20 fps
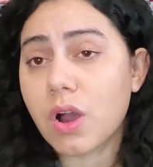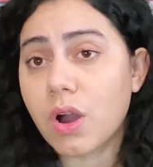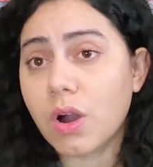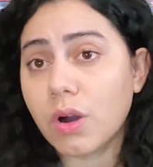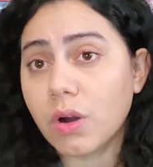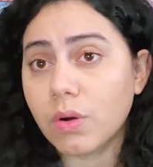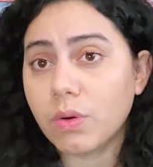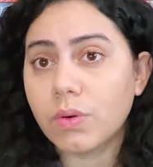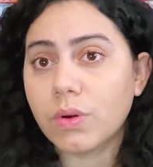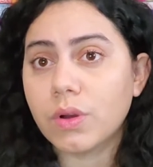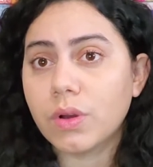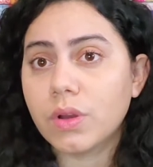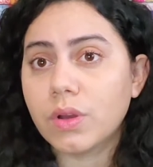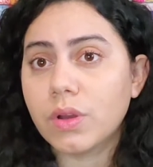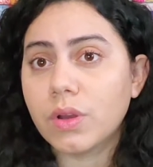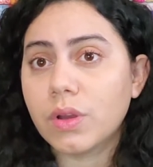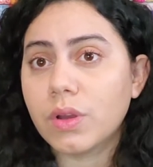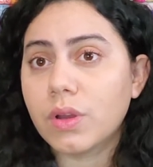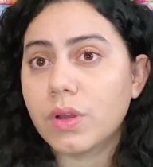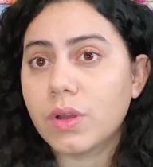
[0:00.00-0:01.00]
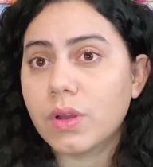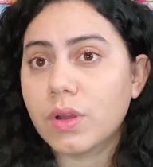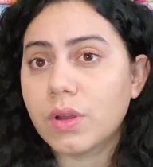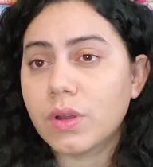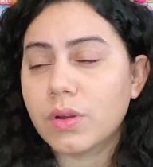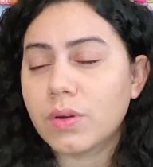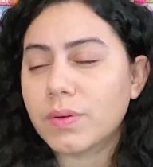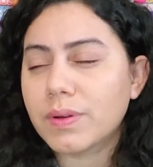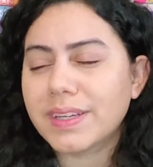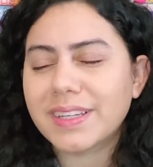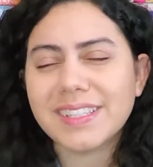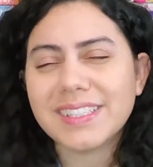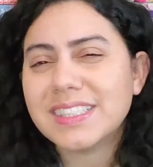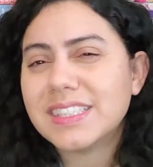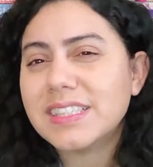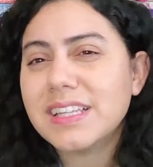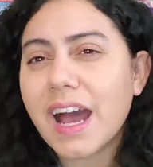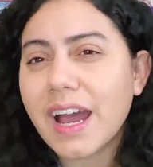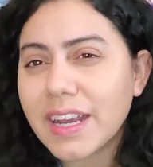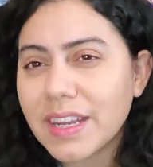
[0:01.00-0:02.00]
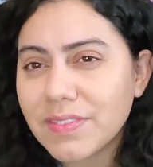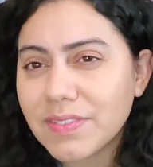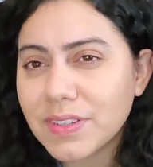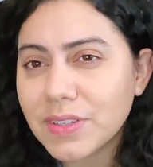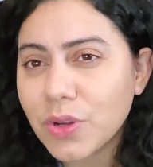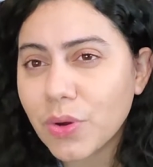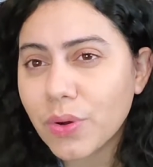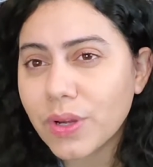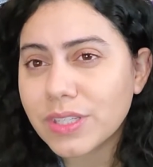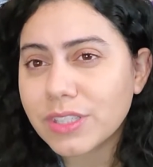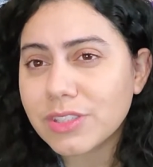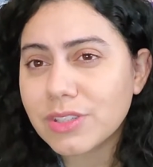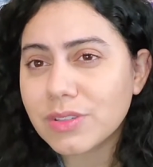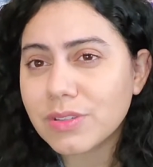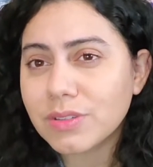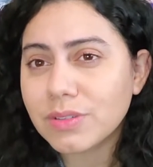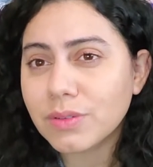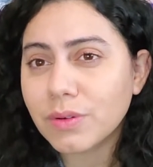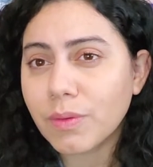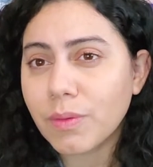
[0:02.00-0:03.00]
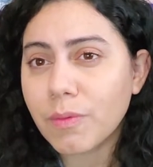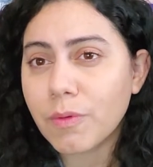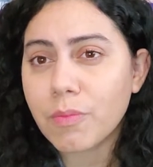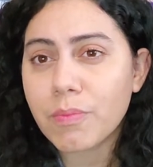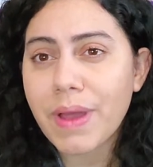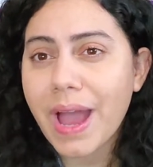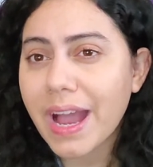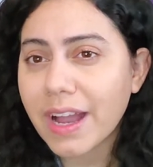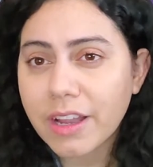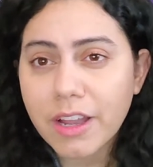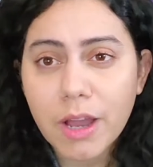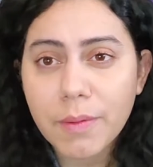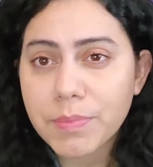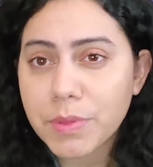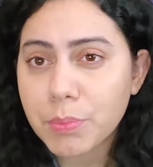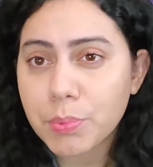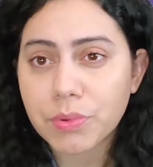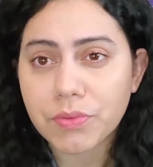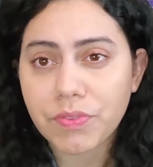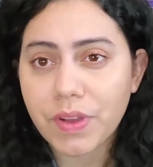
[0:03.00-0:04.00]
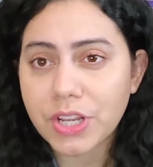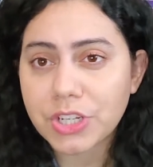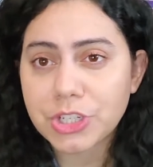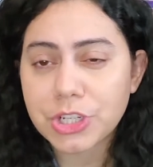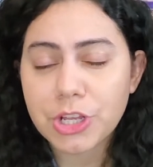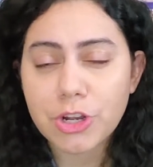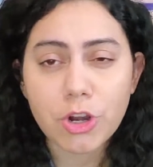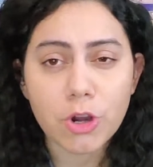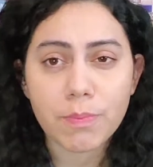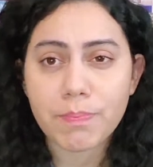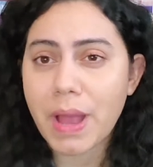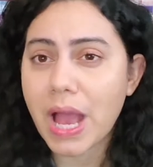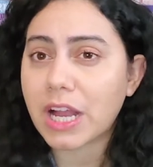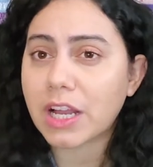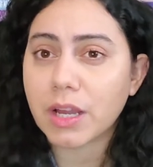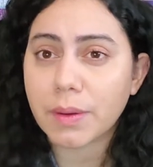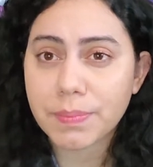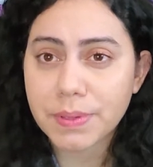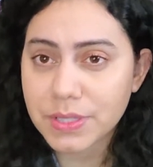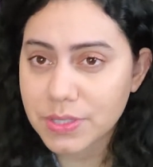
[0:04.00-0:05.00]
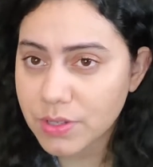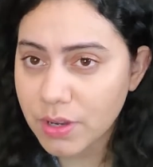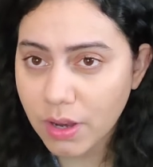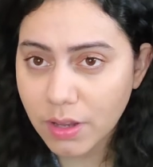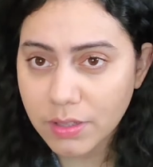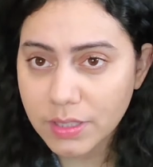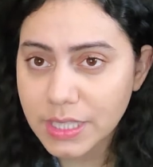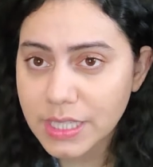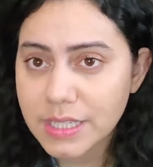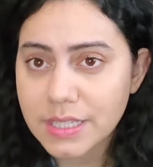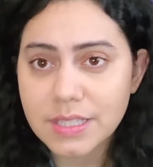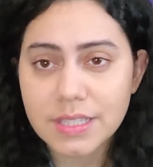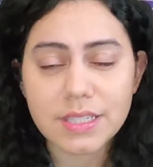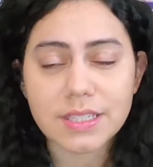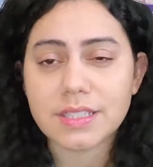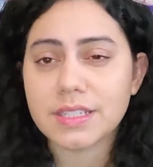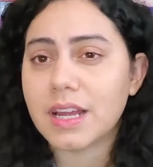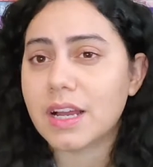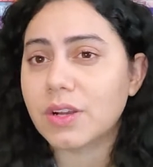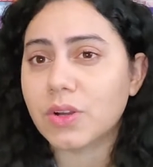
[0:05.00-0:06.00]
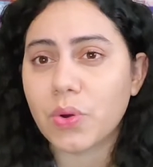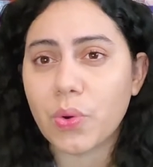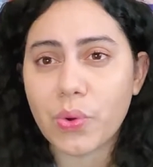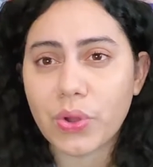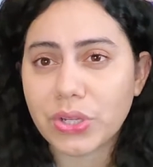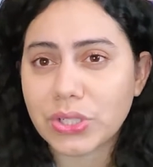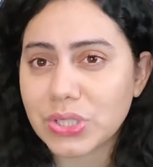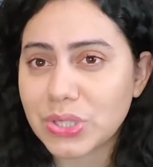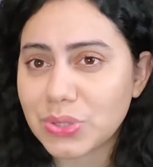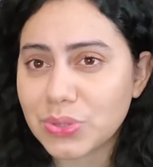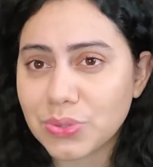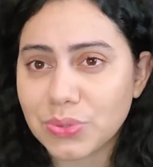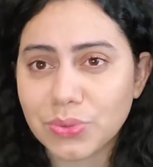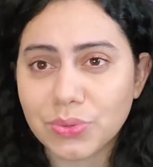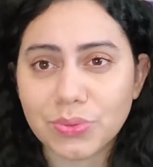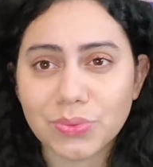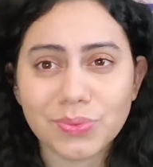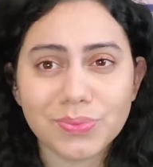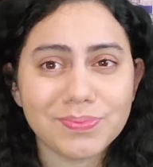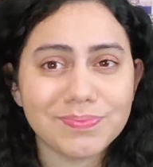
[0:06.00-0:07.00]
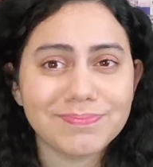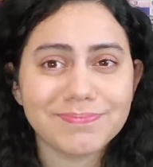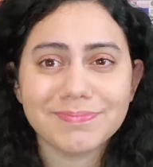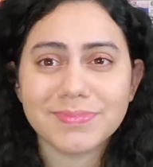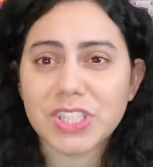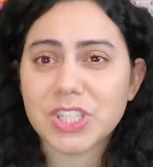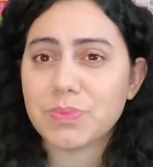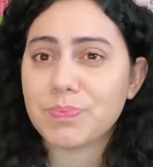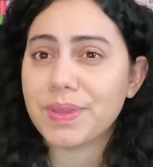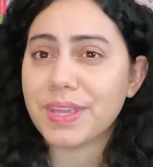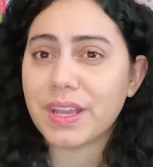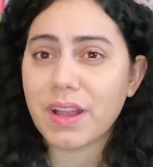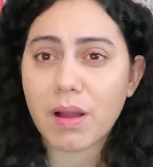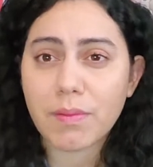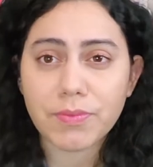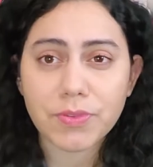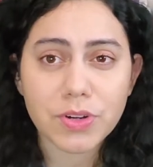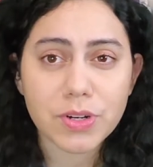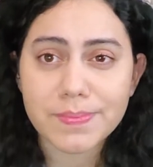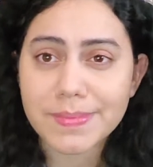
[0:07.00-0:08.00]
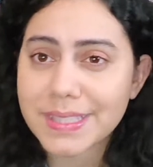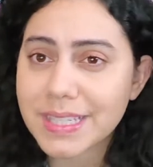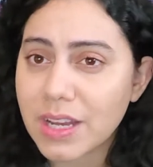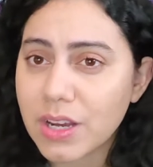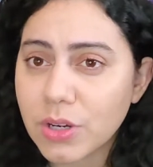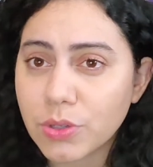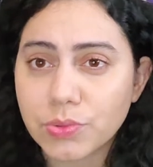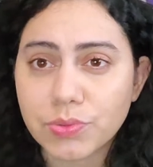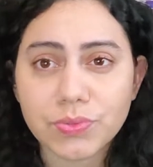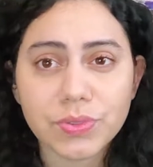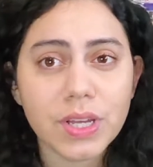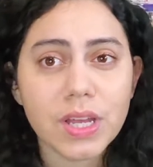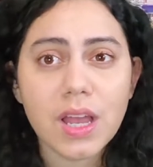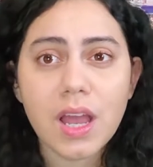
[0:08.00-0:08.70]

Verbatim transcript: Oh. He's not even going to back up the profession or back up his colleagues. He's not going to speak up for himself.